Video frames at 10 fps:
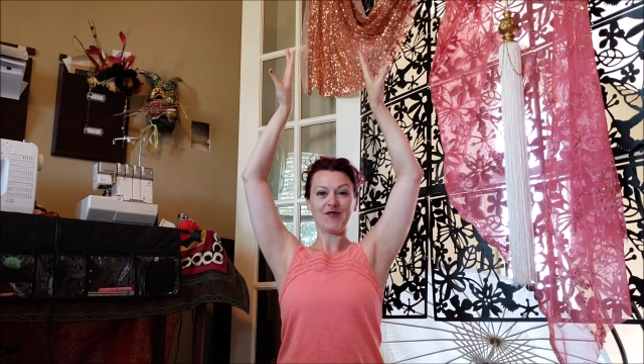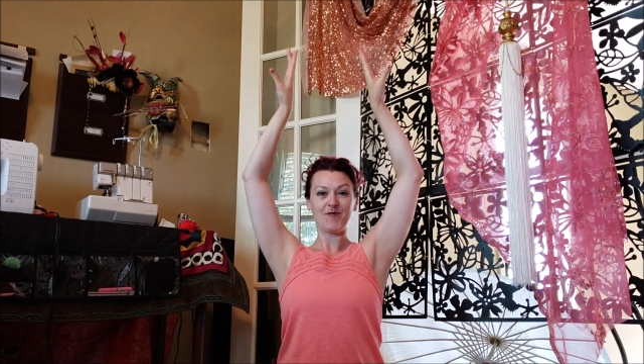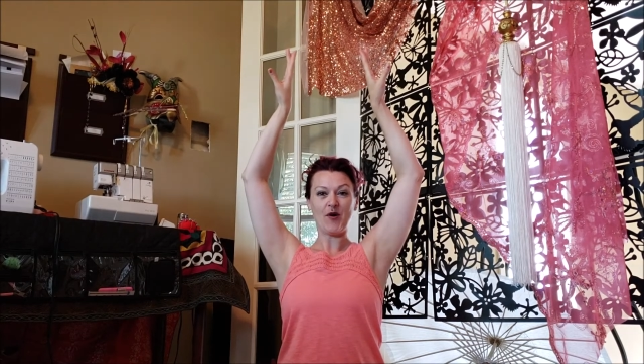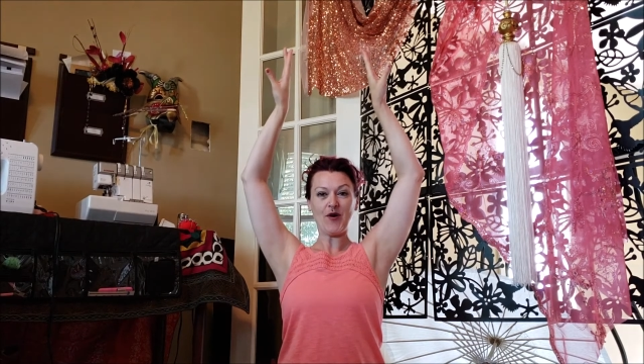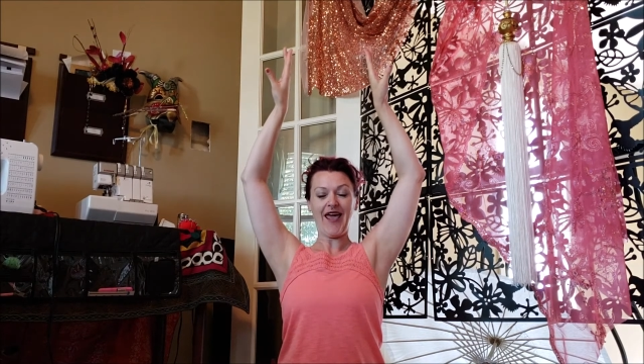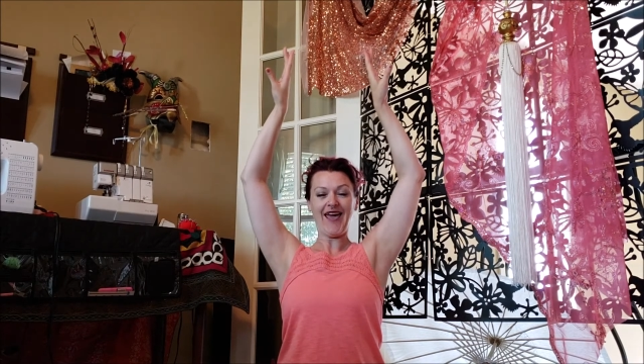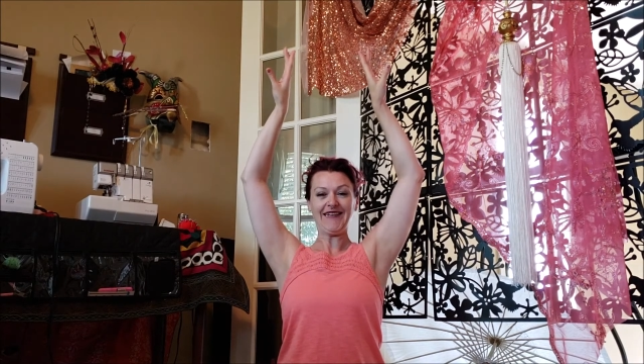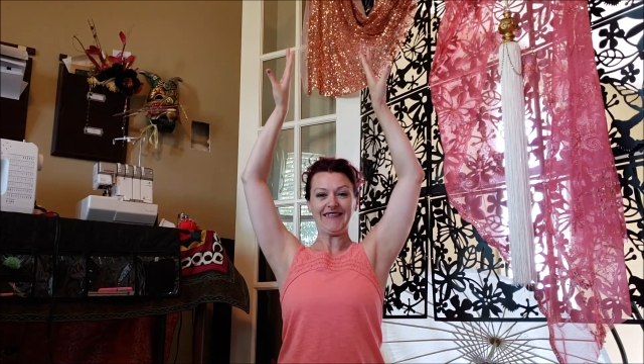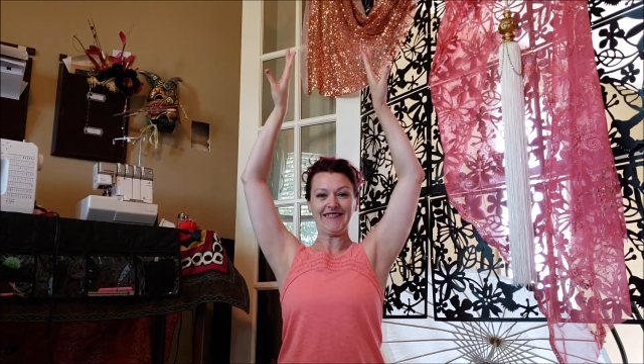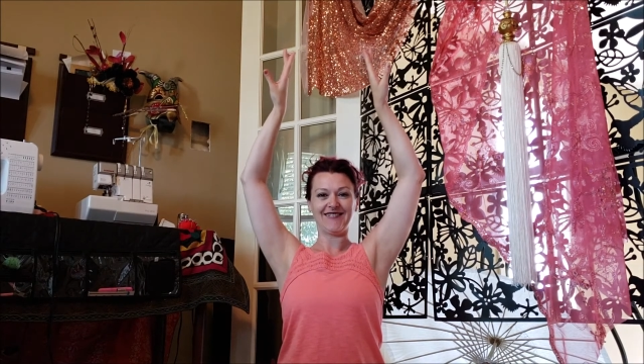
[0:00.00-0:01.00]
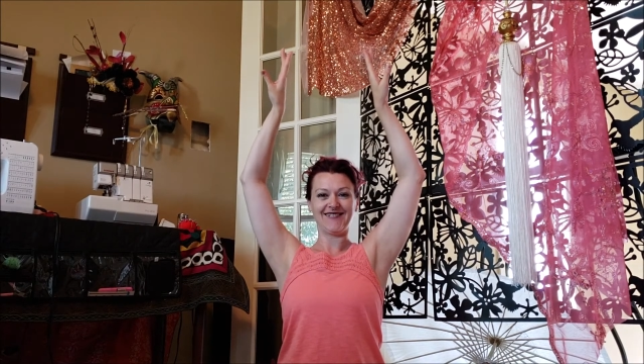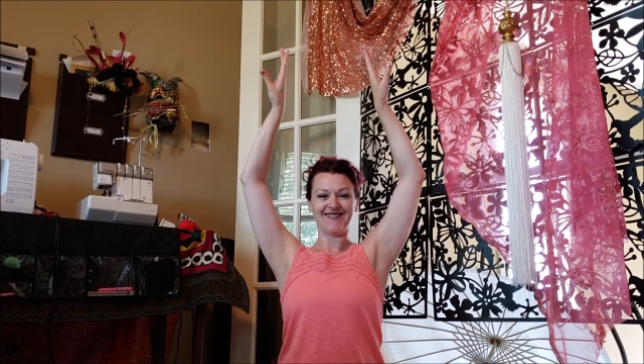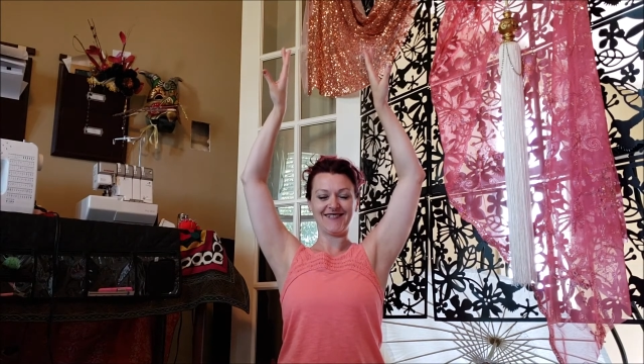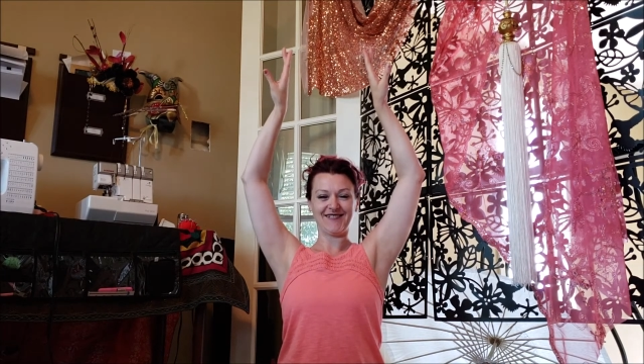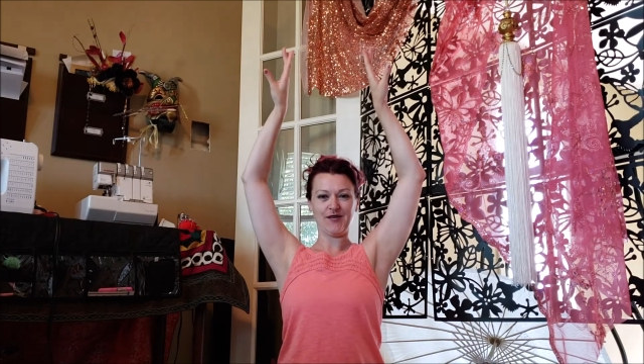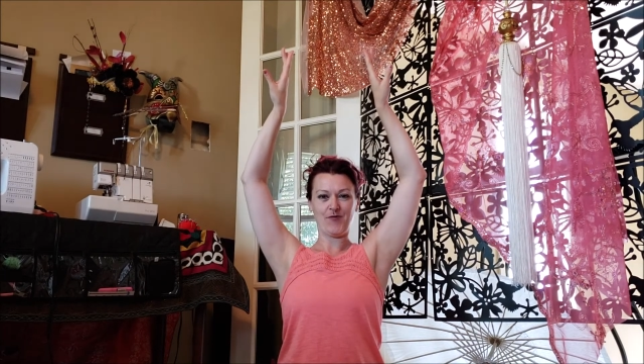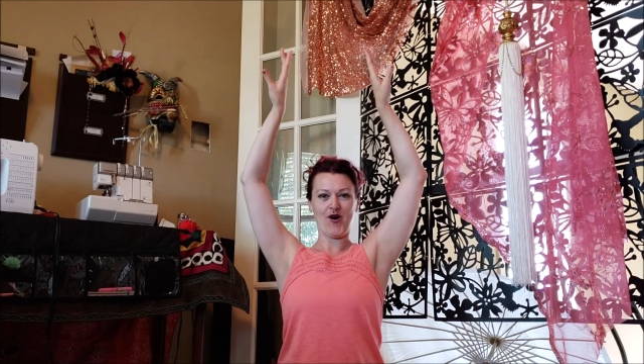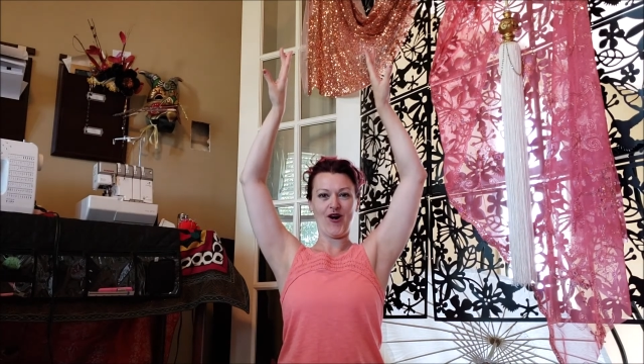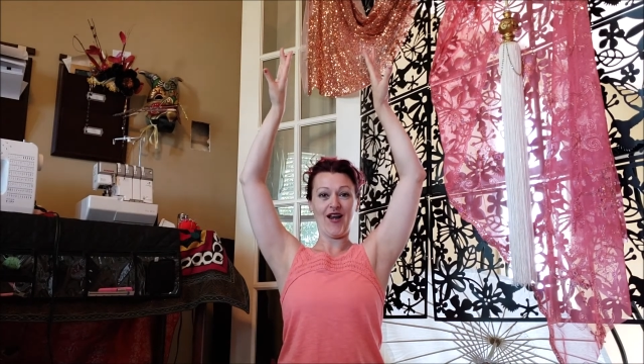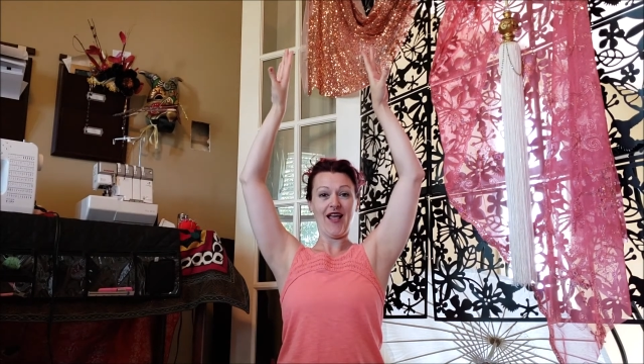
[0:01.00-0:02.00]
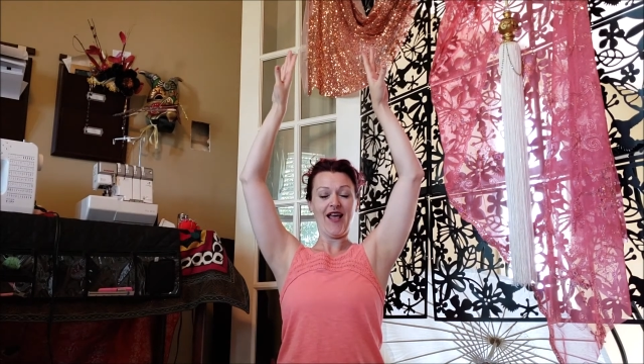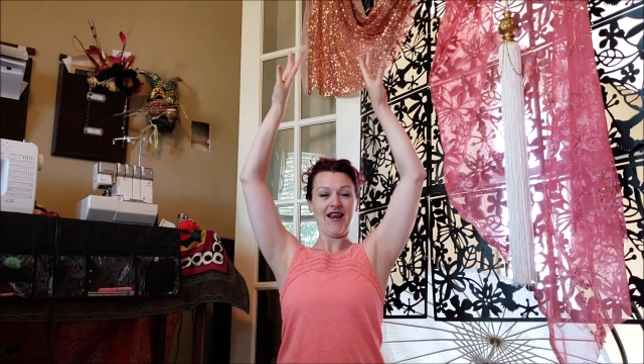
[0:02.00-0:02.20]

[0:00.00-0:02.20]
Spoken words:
about head distance apart.